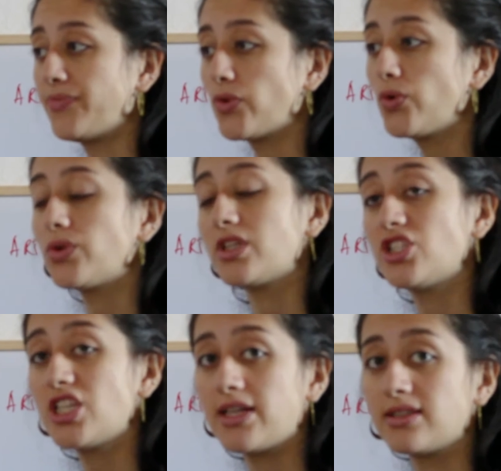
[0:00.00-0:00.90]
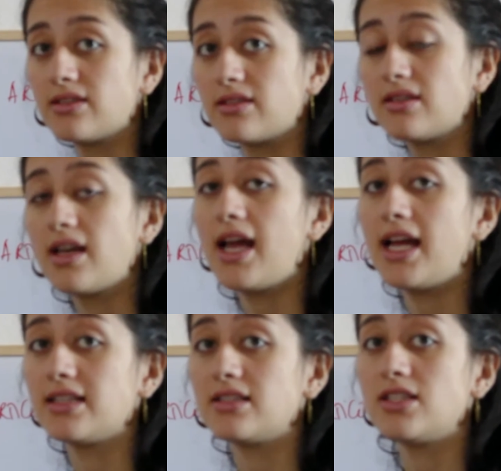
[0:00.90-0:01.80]
to the gender
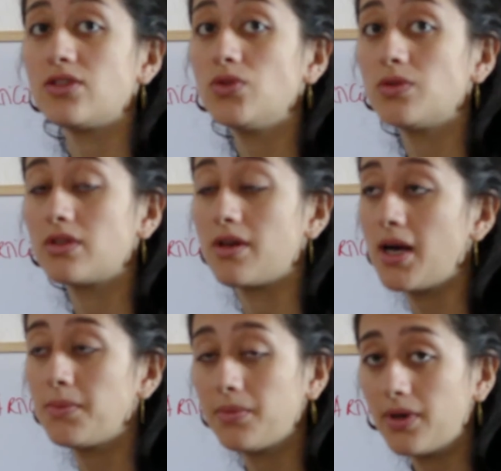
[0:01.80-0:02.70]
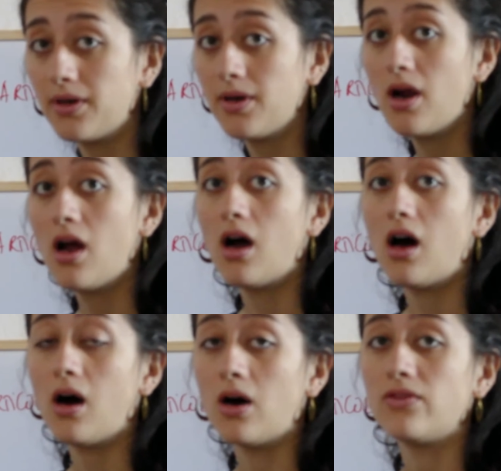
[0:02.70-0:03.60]
and the number
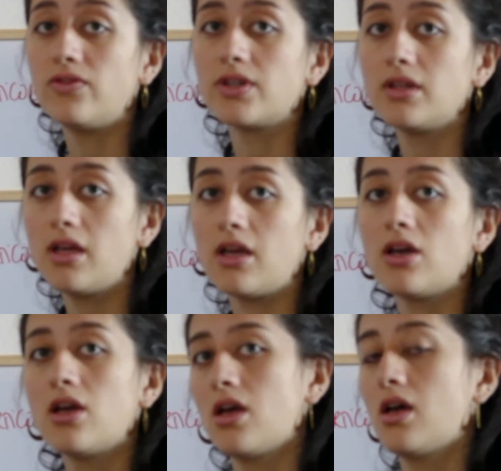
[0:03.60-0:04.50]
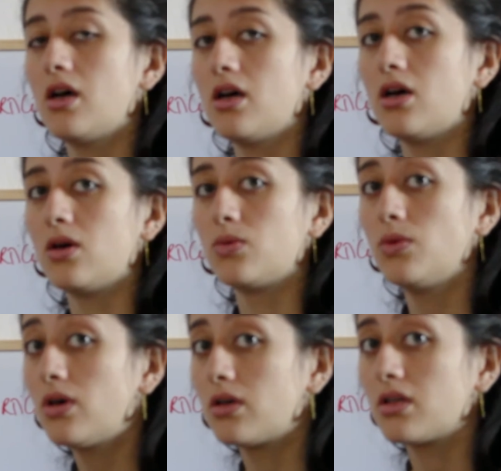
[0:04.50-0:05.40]
of the
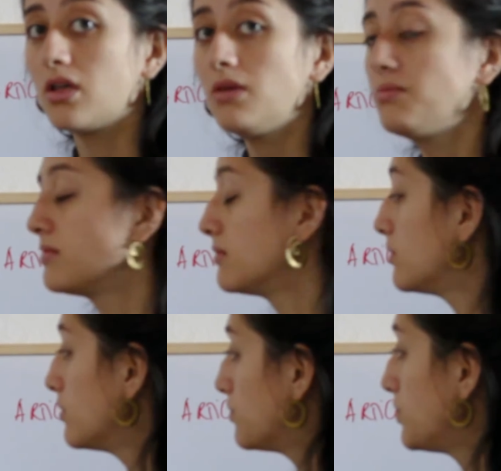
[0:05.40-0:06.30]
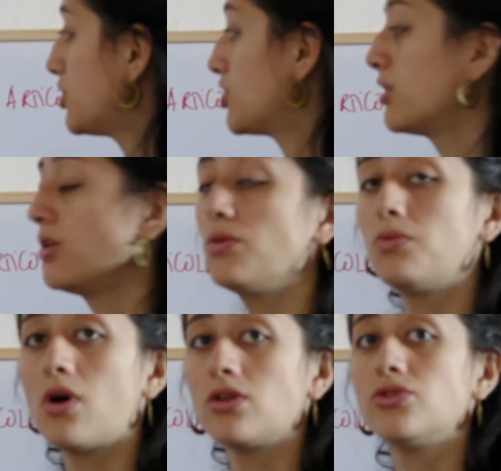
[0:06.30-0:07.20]
word which you
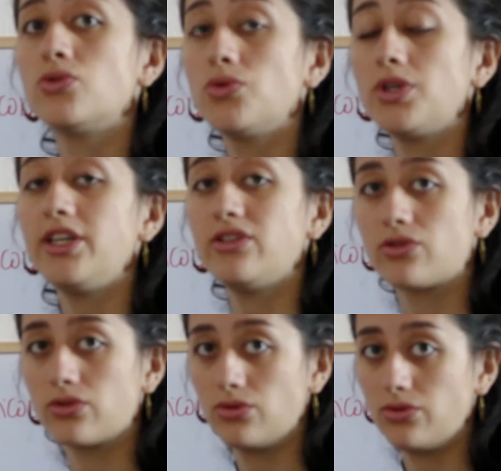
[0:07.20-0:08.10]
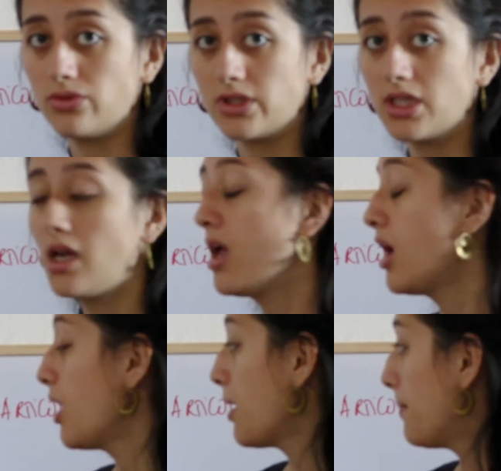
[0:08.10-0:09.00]
want to introduce
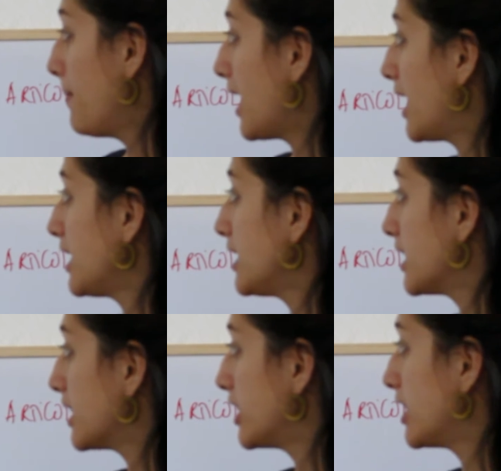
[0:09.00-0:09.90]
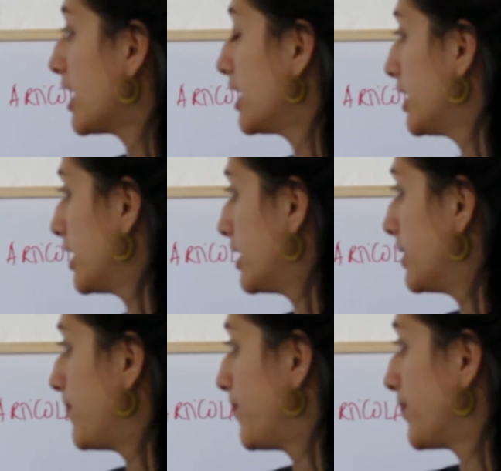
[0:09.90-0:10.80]
by
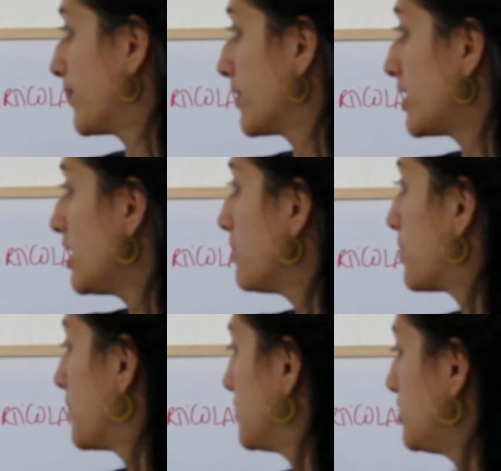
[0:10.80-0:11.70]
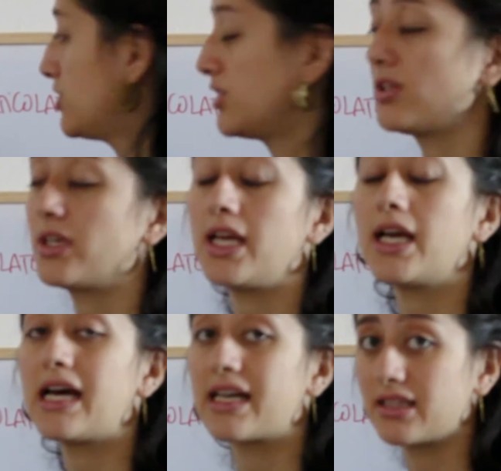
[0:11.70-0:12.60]
the preposizione
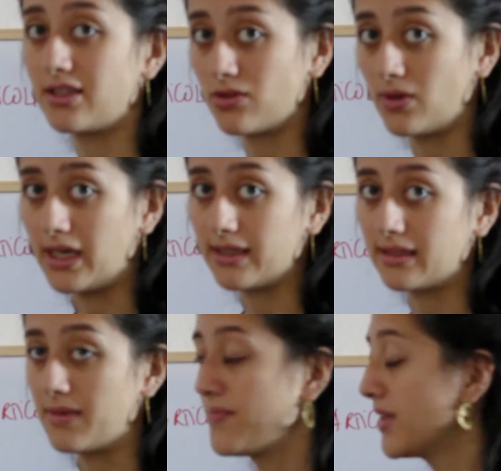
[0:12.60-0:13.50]
articolata.